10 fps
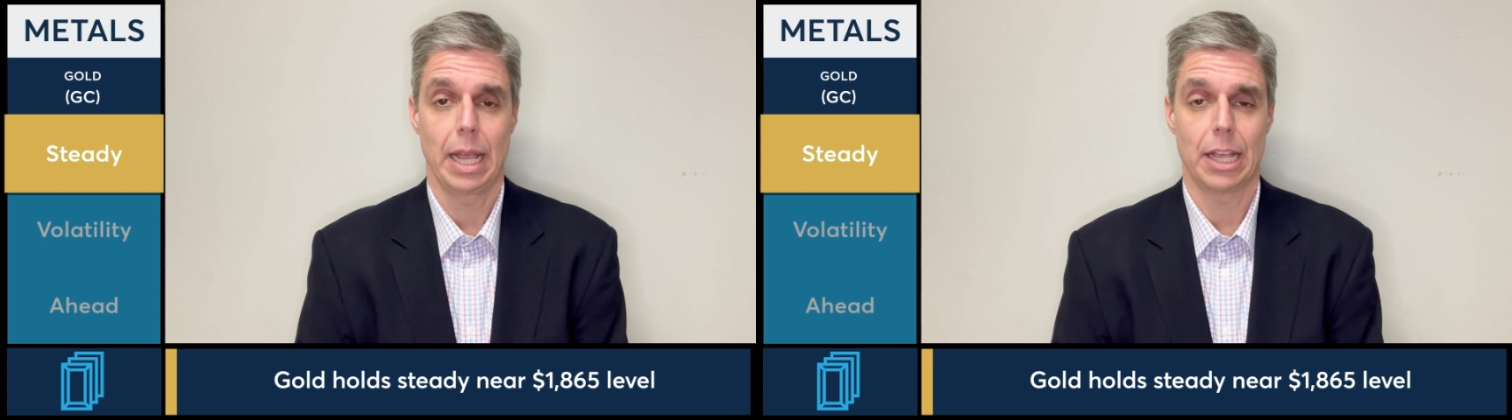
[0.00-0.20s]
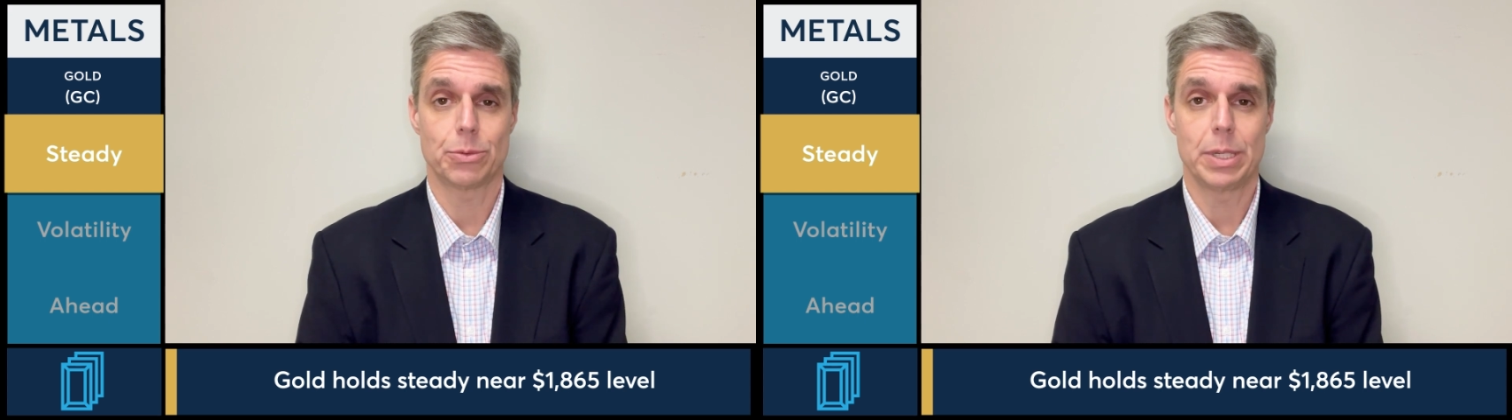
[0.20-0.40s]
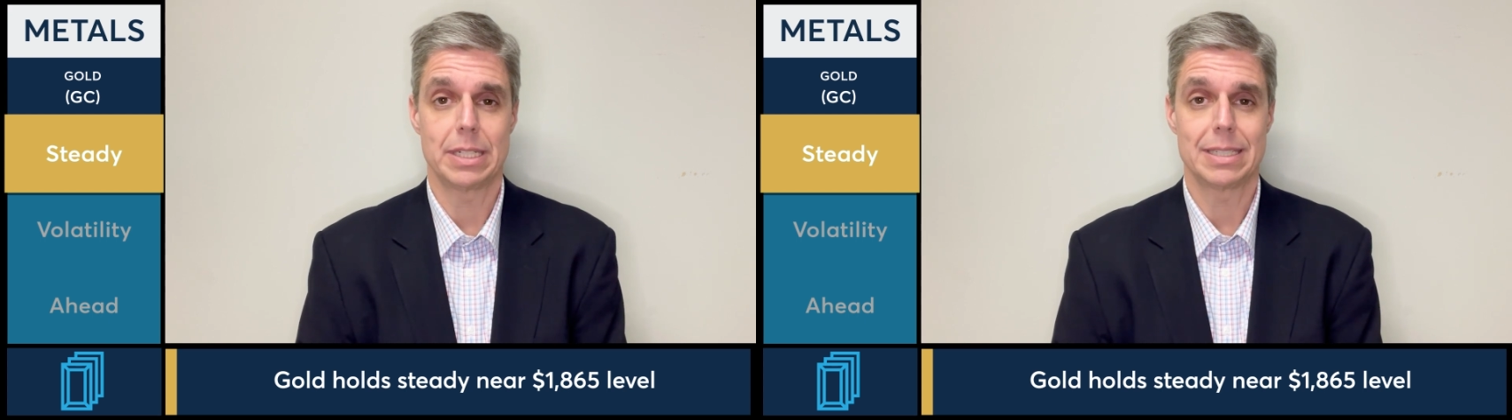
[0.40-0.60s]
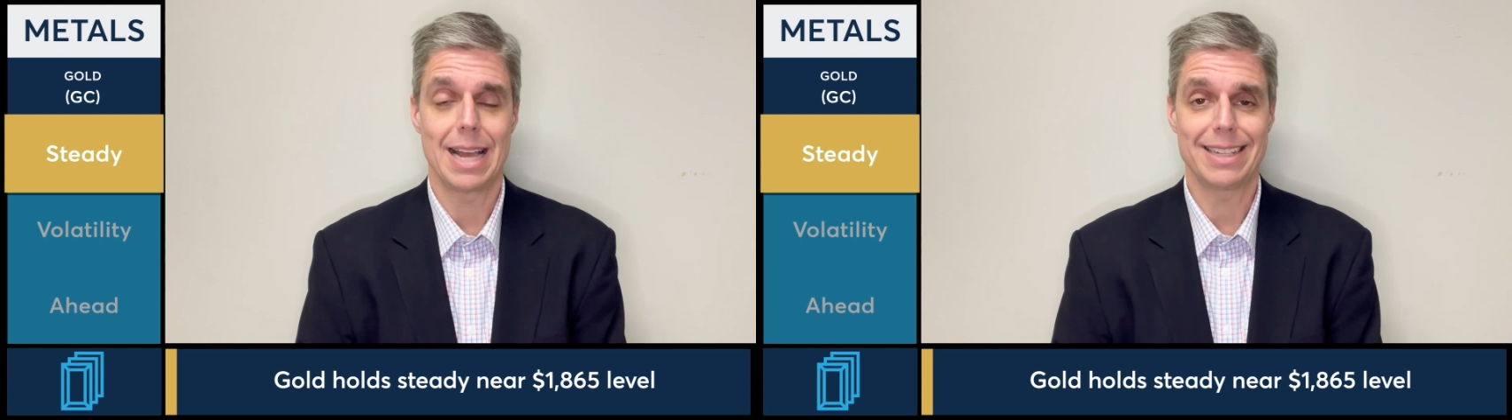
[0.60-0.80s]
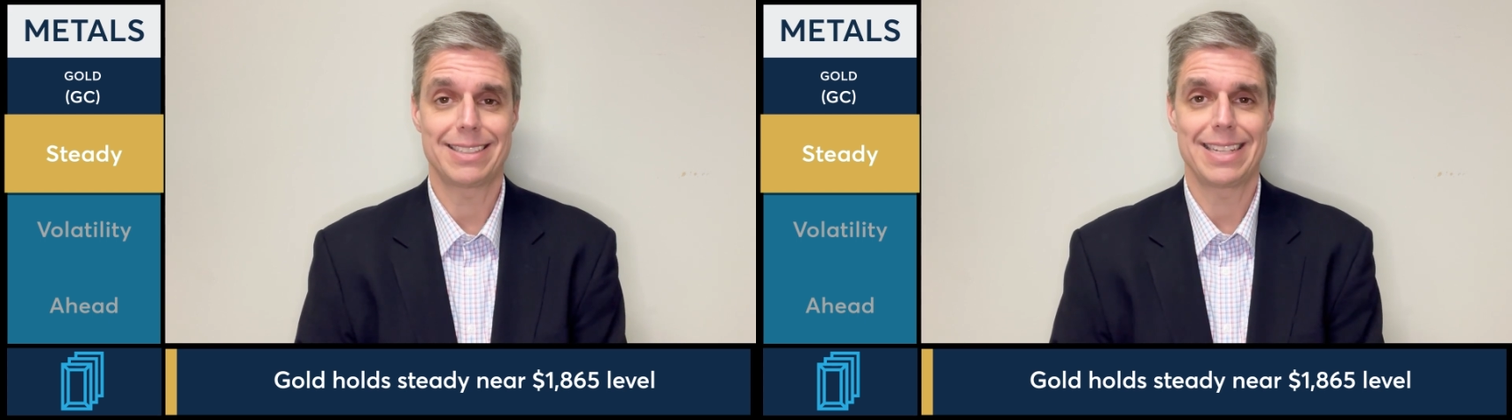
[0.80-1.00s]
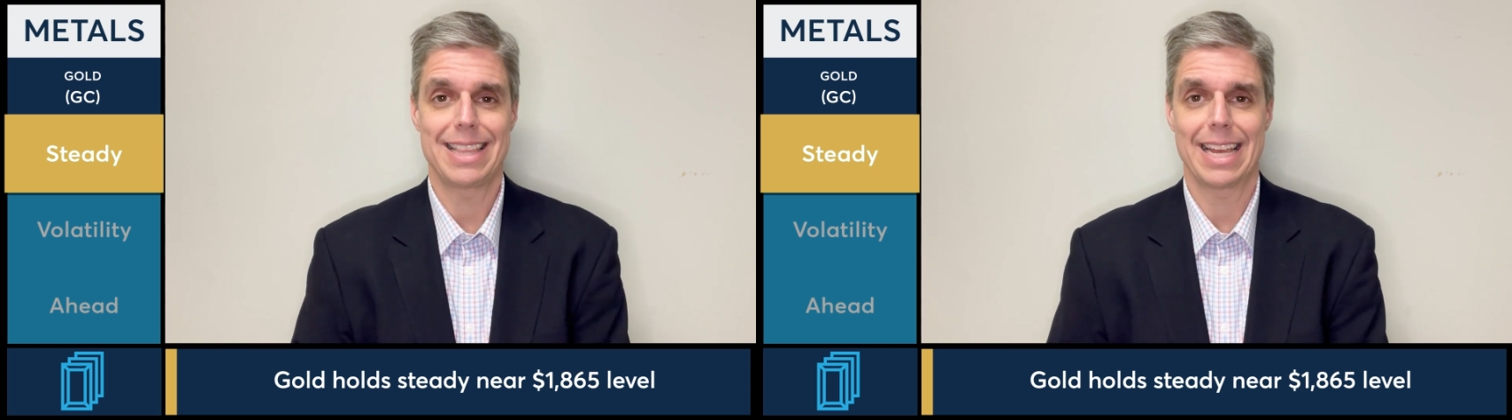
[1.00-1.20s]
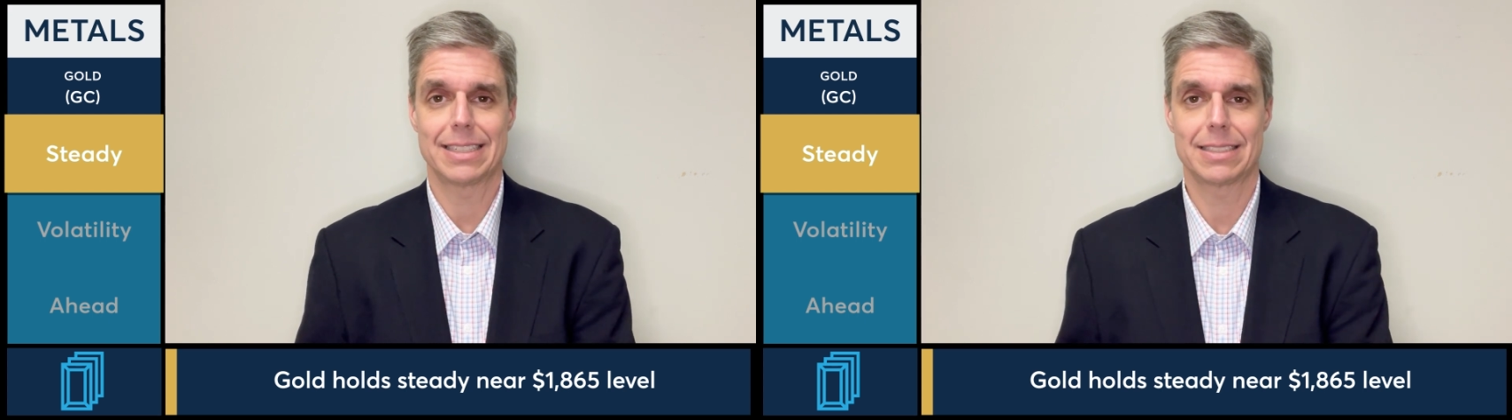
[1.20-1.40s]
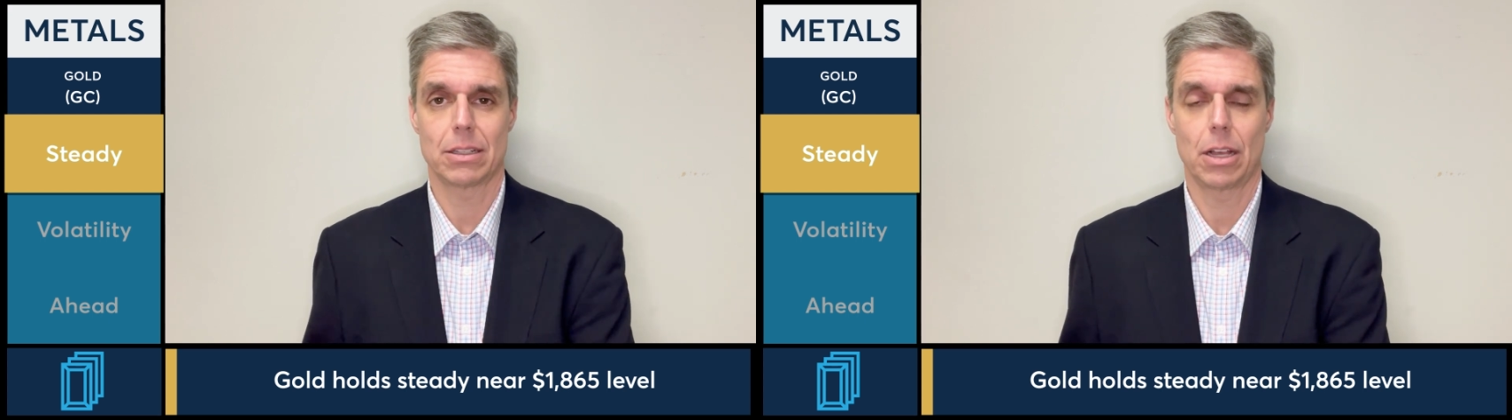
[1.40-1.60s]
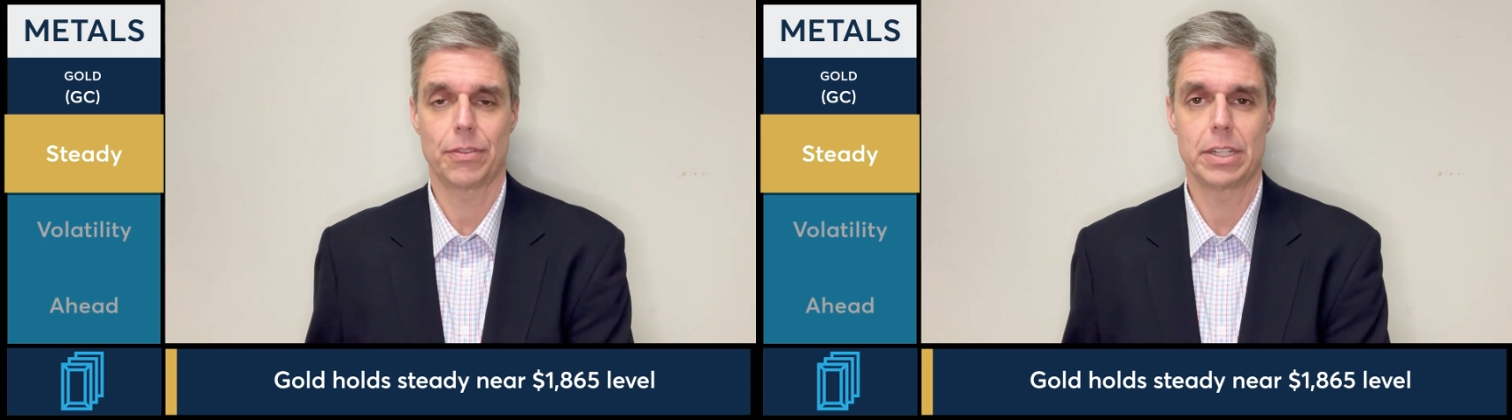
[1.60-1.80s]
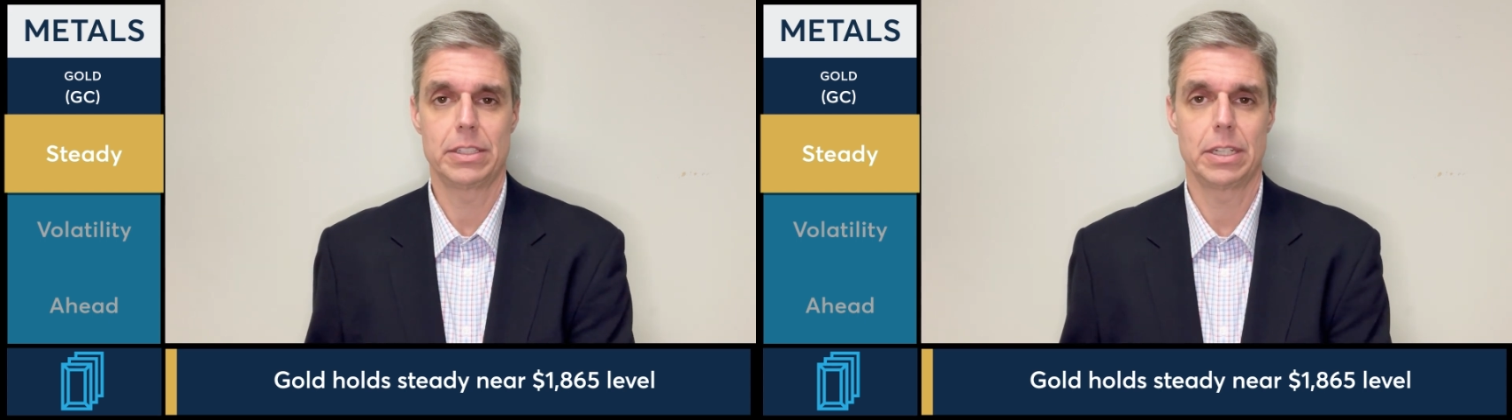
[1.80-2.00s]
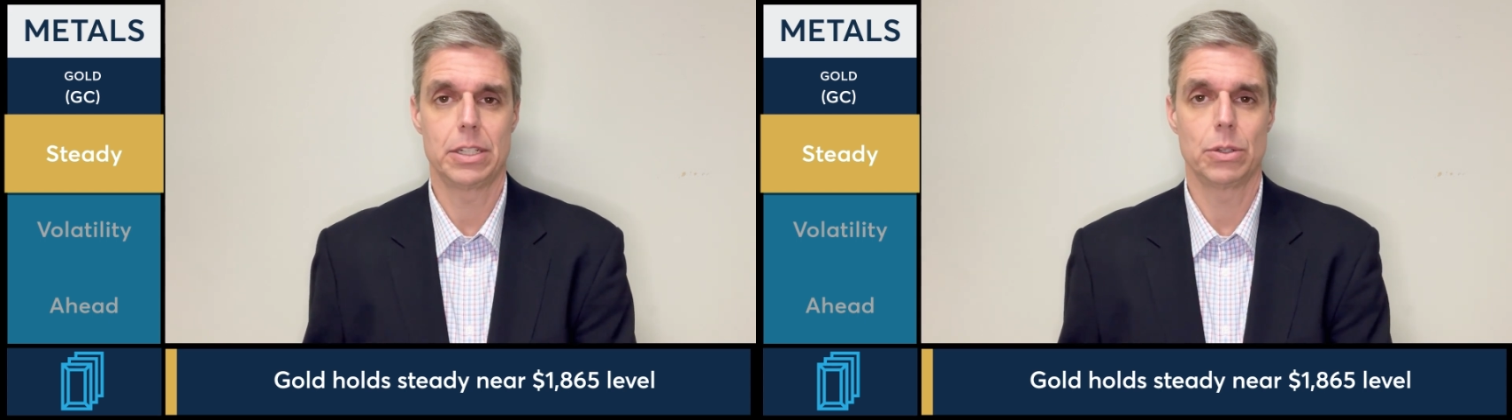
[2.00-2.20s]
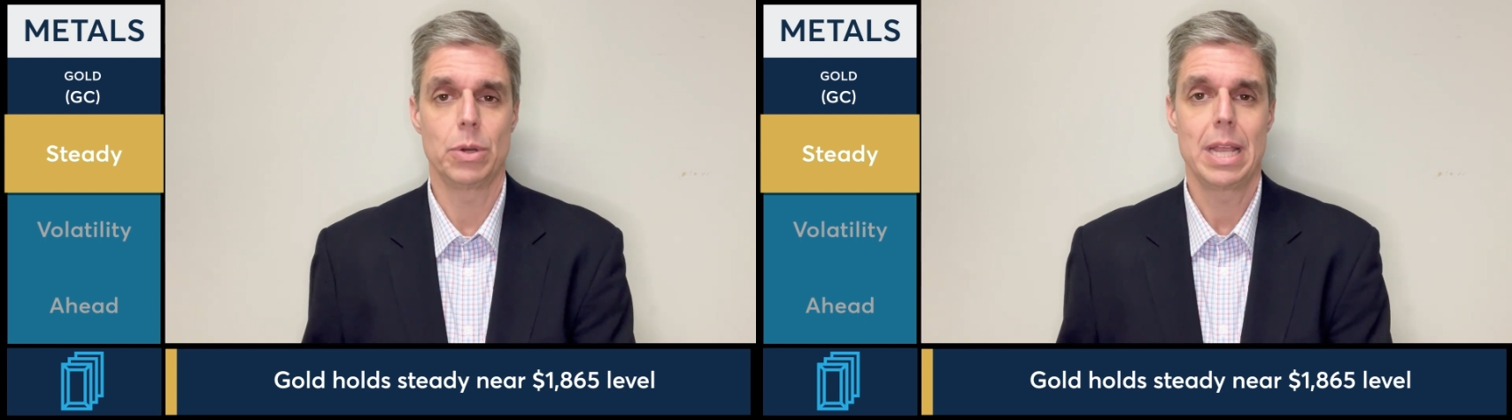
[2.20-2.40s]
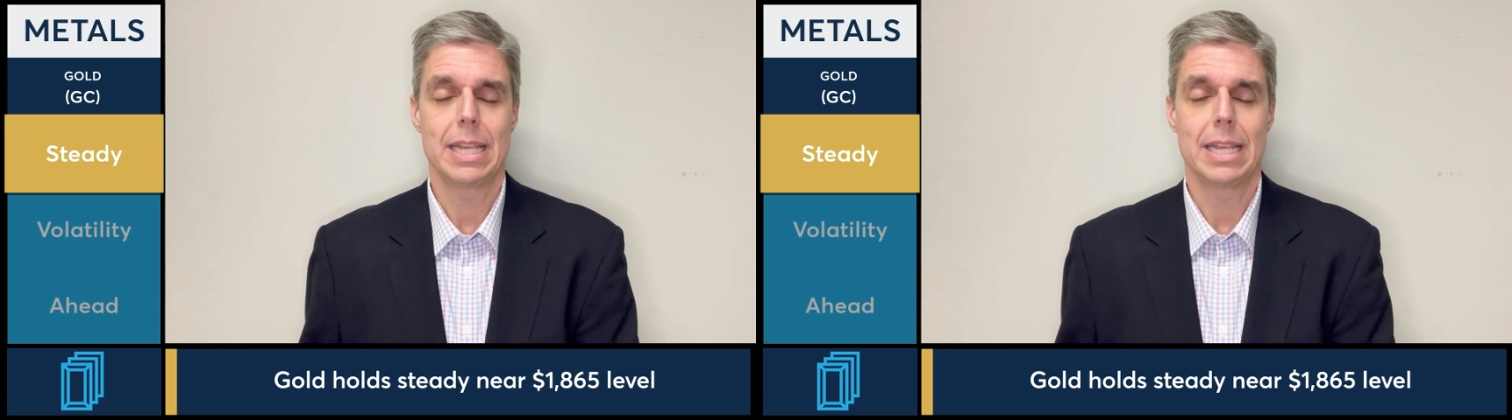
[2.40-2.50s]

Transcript: as we did not see that sell off continue